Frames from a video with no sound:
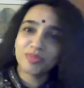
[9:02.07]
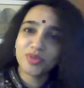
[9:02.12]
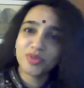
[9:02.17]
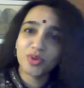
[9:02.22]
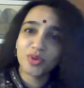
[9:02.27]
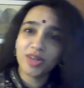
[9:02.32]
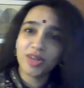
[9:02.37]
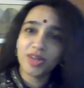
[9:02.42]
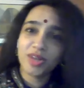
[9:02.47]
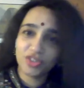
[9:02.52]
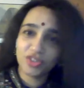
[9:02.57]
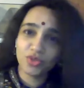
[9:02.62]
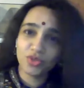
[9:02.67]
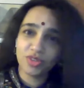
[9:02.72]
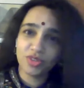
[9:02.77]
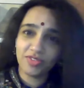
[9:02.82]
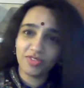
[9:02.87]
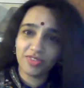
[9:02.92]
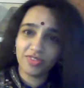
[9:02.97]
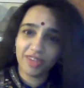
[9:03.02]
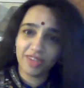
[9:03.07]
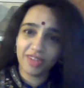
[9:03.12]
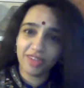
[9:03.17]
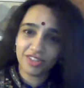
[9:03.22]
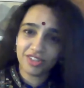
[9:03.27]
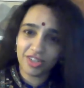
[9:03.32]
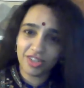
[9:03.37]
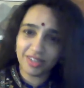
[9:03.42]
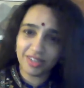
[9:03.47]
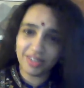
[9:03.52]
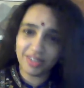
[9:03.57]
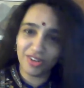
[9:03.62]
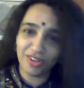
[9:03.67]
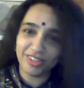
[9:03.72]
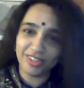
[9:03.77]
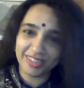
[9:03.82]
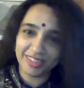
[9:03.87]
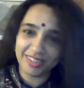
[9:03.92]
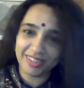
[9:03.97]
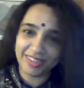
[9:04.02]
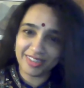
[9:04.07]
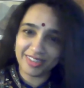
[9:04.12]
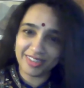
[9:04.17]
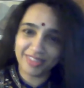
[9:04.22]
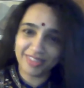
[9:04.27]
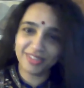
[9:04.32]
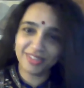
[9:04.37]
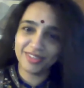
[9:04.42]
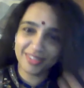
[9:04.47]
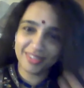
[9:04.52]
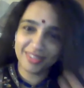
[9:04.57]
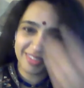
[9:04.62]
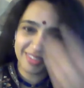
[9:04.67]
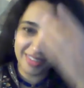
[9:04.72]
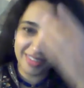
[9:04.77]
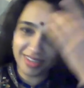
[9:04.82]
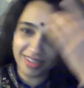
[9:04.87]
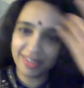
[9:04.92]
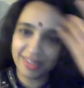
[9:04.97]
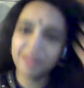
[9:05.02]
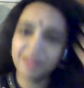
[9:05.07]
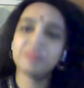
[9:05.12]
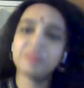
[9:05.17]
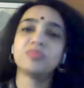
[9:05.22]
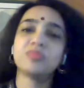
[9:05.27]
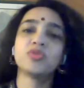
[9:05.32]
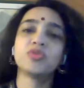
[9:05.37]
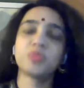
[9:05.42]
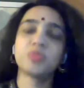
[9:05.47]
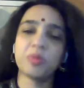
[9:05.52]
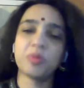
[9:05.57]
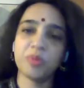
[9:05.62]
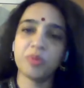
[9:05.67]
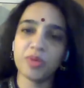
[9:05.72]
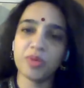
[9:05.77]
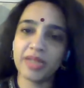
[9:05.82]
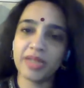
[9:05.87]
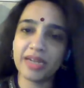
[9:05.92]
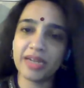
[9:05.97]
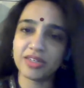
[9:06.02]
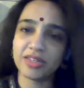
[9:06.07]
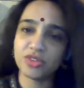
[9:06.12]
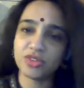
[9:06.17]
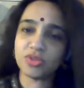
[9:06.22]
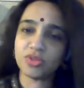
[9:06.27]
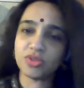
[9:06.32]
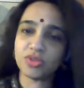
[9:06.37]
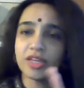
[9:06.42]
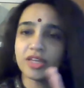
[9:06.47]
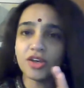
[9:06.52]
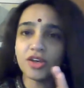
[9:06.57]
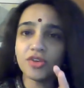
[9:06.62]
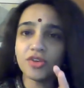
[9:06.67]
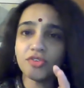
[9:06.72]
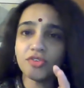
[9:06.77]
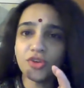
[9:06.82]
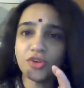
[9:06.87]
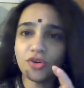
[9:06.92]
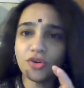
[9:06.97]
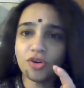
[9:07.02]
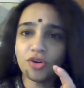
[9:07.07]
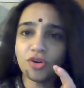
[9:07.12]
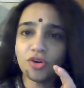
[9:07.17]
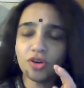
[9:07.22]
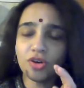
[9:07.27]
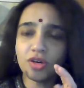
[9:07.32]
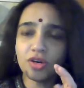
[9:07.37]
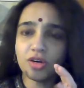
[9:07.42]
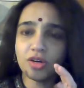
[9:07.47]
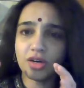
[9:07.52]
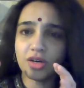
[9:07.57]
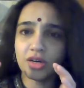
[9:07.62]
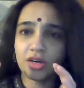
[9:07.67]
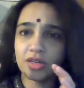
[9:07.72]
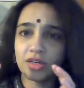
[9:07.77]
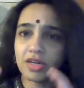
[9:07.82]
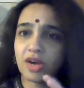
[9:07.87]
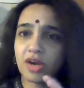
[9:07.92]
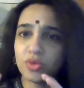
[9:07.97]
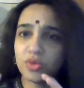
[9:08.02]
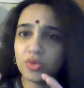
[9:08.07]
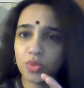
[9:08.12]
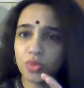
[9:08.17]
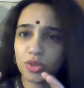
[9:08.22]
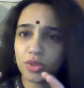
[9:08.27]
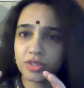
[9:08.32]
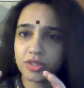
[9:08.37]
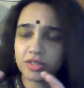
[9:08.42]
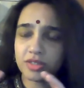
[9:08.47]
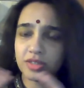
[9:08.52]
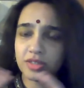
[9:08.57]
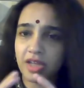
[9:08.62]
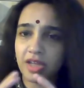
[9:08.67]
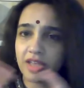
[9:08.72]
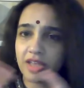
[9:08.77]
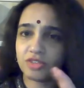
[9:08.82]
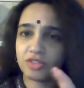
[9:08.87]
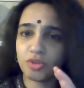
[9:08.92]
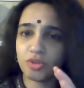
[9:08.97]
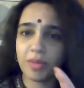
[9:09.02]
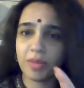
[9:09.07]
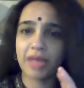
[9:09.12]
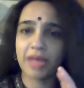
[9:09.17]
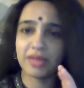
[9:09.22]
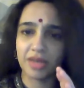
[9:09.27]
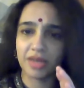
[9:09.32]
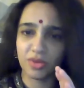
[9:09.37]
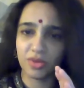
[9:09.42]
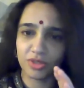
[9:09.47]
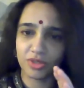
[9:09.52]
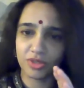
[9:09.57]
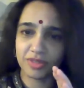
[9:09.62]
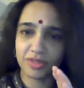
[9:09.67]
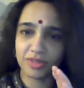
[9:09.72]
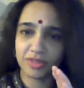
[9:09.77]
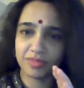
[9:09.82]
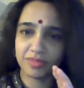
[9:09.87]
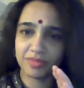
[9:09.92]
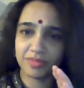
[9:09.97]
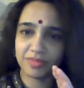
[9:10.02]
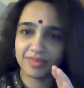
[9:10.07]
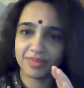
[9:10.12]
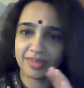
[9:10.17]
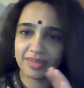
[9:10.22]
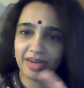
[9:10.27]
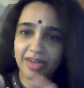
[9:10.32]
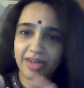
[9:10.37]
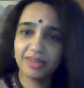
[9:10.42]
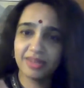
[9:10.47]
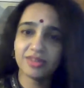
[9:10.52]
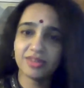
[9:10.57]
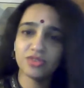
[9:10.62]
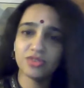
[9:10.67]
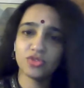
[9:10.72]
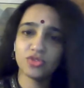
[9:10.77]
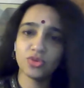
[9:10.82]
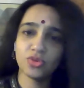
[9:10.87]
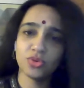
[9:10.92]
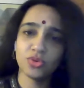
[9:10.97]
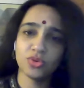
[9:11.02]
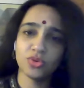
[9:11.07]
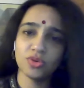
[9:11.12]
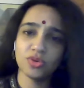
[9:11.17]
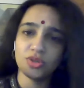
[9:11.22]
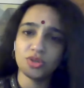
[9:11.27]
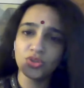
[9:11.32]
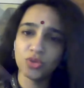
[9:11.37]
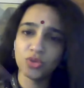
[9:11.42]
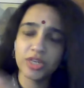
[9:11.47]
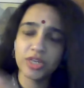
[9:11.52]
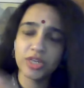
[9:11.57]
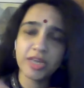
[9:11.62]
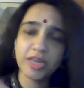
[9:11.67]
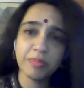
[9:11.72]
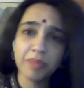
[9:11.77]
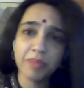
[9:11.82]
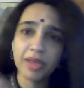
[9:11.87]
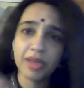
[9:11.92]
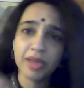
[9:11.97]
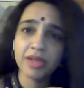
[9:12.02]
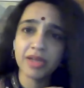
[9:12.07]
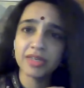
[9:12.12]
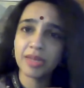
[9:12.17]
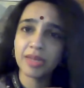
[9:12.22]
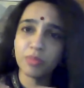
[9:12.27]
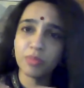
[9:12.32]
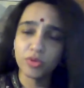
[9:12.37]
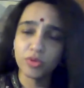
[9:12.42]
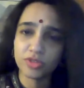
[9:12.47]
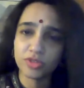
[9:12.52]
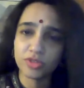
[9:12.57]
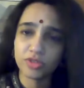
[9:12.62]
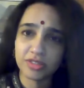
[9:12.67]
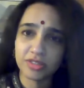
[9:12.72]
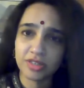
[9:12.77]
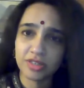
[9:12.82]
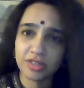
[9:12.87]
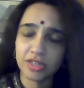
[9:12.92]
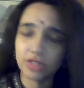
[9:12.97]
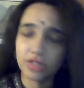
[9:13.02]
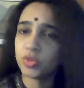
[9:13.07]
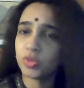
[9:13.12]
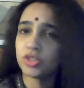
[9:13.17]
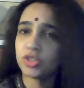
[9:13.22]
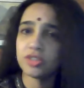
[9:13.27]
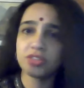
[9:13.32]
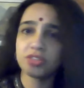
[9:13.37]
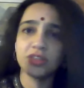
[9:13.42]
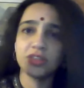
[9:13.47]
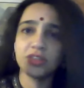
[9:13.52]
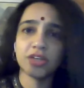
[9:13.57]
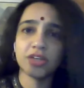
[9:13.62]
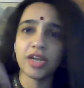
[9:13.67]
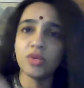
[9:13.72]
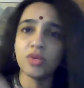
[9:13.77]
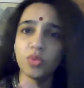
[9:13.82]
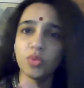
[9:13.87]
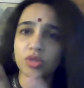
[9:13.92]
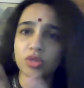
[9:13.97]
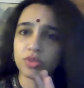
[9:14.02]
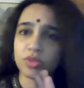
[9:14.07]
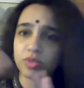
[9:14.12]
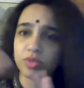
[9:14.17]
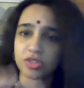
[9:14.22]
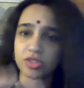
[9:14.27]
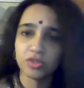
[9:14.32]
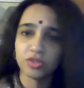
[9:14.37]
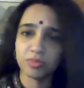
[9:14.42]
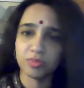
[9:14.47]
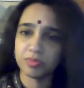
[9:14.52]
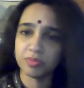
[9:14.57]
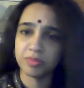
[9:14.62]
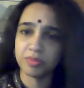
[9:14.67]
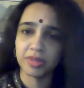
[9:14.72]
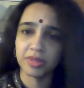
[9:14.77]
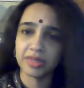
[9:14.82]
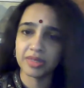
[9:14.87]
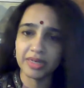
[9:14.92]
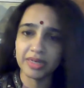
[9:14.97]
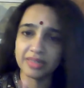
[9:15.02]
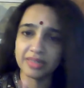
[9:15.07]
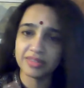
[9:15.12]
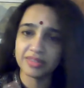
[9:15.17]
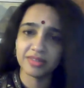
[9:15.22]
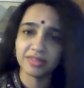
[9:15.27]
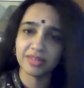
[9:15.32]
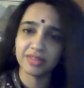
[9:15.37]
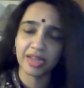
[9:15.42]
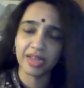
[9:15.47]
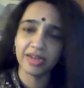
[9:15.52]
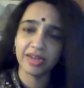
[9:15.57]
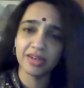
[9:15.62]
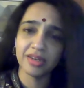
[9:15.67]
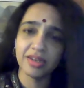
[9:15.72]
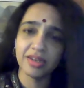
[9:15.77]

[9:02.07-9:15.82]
so let's use a financial analogy, right? Since uh, most people will get it. So think of your uh, groundwater as your bank account. Right? So you keep making deposits in it, which is the rainwater which percolates inside.